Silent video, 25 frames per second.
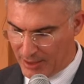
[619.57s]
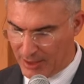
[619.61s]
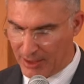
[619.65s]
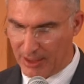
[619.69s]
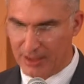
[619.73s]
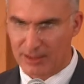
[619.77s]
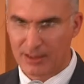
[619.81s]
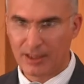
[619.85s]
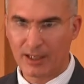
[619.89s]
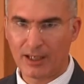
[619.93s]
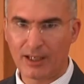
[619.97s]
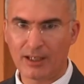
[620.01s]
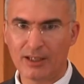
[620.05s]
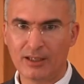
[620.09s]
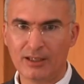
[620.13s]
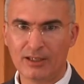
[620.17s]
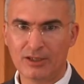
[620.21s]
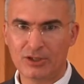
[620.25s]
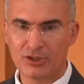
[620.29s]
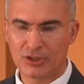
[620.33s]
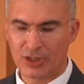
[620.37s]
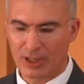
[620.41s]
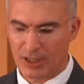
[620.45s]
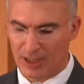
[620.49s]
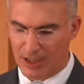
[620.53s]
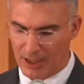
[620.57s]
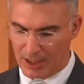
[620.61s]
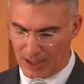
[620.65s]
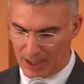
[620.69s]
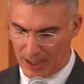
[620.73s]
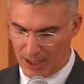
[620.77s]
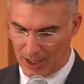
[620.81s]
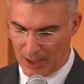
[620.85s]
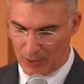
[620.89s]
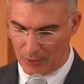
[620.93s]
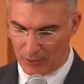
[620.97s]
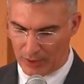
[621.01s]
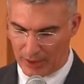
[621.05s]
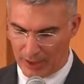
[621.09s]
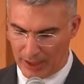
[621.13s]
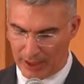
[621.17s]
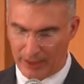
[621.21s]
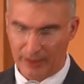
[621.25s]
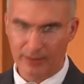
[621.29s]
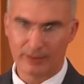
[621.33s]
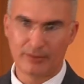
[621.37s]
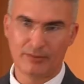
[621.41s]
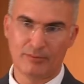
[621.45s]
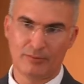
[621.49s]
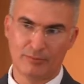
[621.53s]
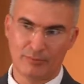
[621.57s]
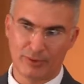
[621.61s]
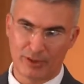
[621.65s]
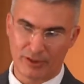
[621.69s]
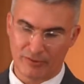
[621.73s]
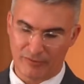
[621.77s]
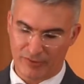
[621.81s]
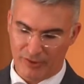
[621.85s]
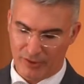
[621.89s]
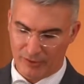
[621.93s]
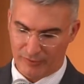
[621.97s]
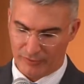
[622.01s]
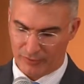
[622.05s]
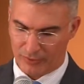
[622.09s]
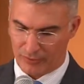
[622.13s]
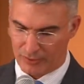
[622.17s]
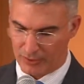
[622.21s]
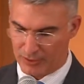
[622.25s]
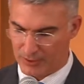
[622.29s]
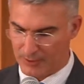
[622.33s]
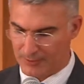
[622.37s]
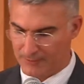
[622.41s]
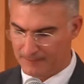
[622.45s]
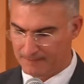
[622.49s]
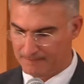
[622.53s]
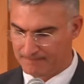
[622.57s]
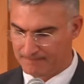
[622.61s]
as I shall outline briefly, of course.